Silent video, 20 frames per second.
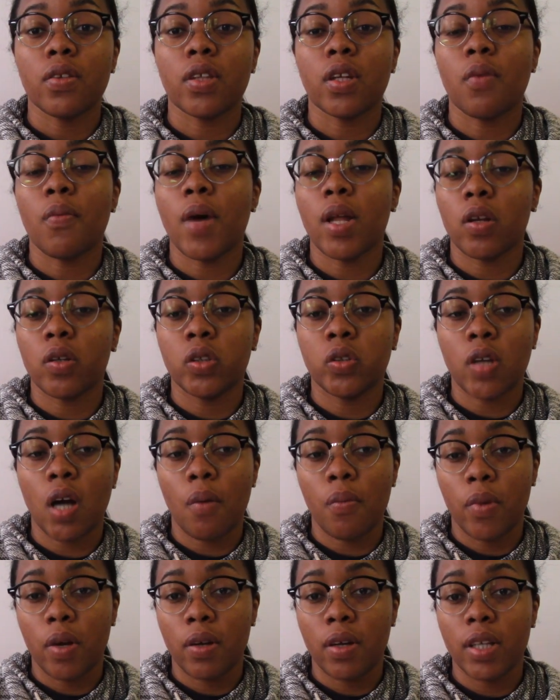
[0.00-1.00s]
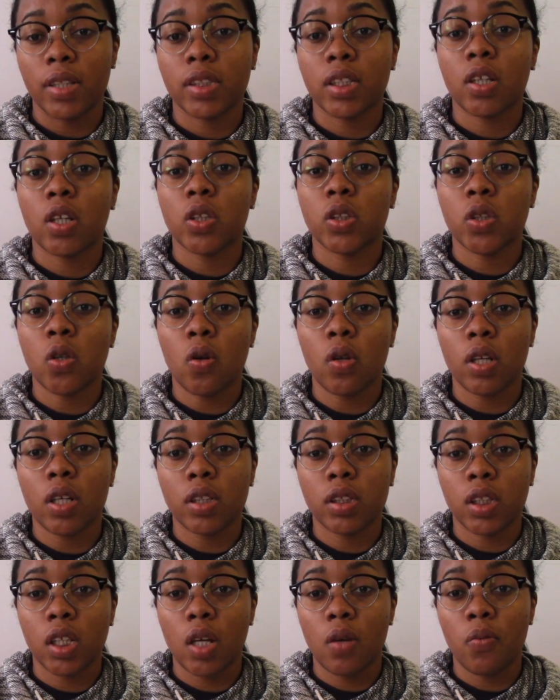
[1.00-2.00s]
the melodrama. It took a toll on the
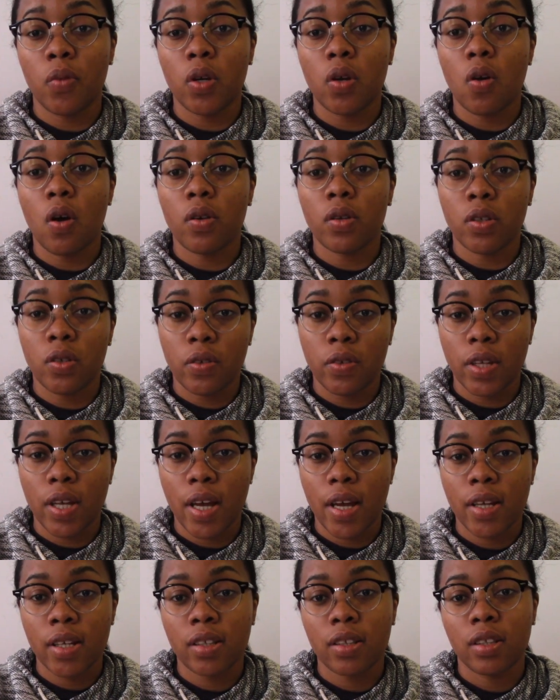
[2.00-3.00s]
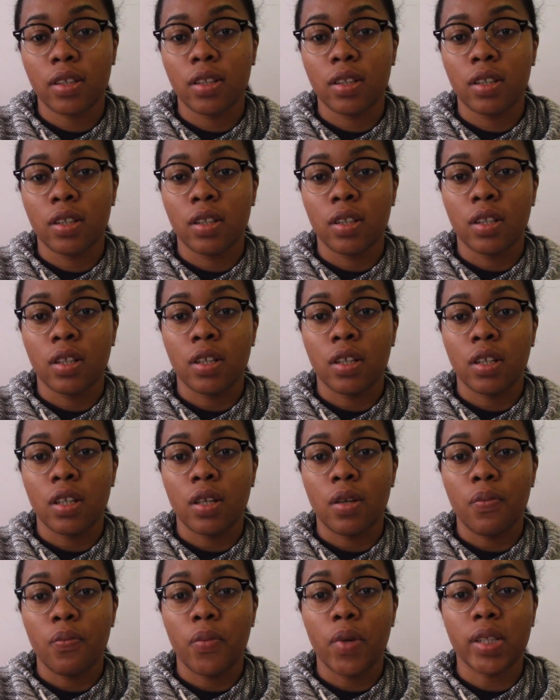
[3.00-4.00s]
team. We all knew that.
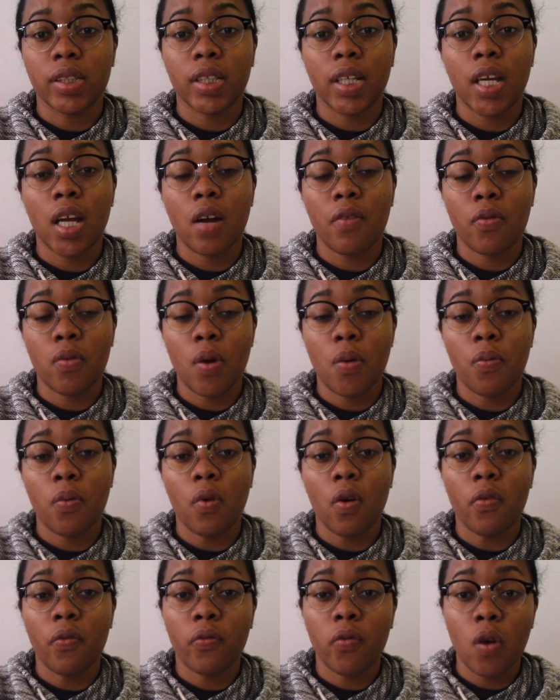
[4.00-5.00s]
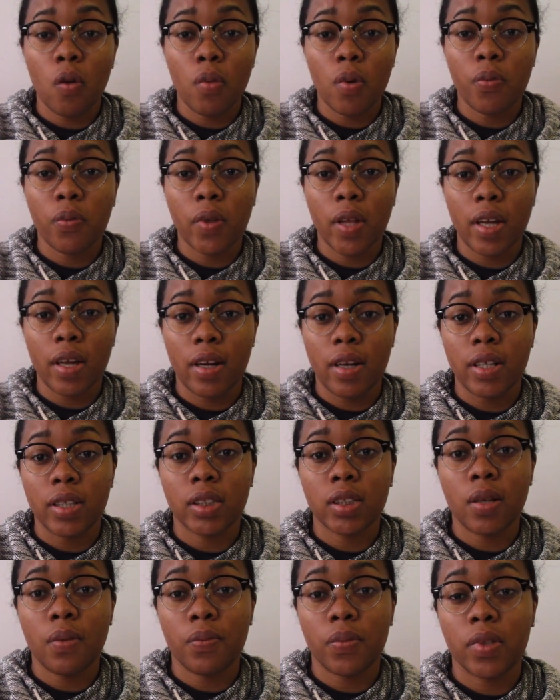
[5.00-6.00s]
But to hear from a former player is
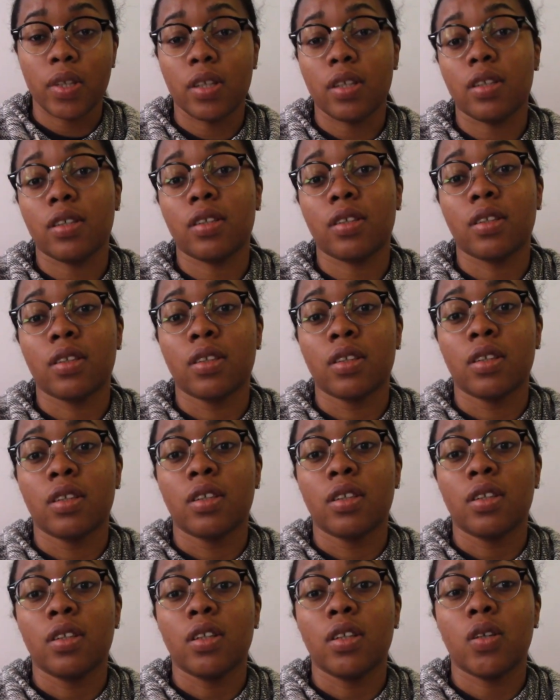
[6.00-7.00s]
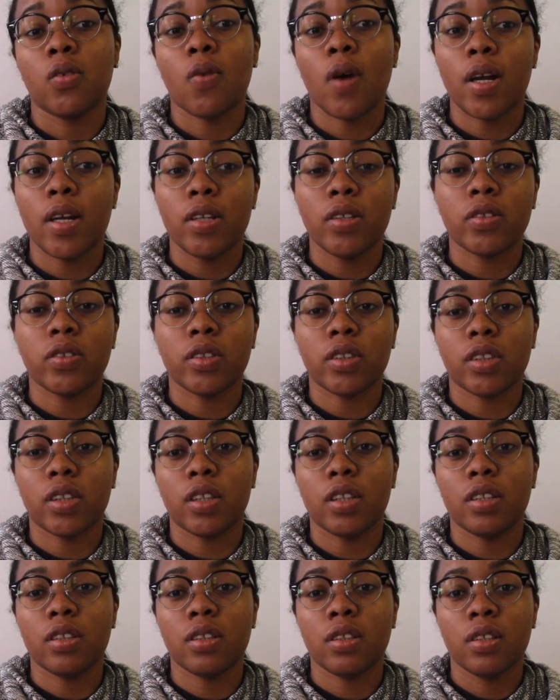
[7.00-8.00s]
something quite
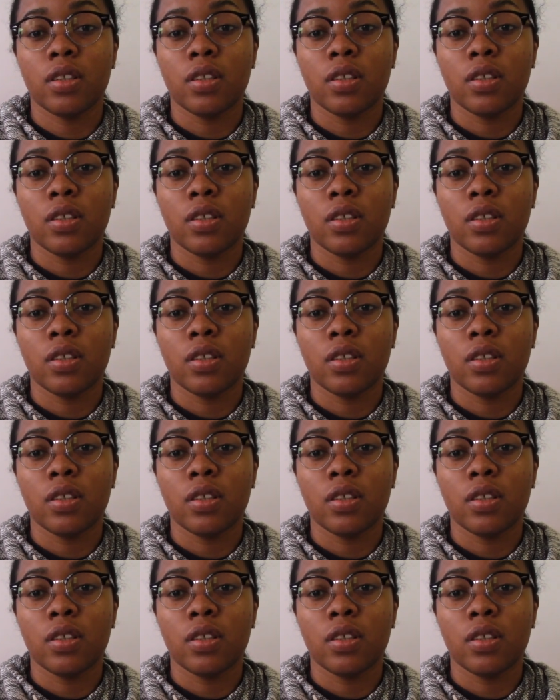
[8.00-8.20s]
interesting.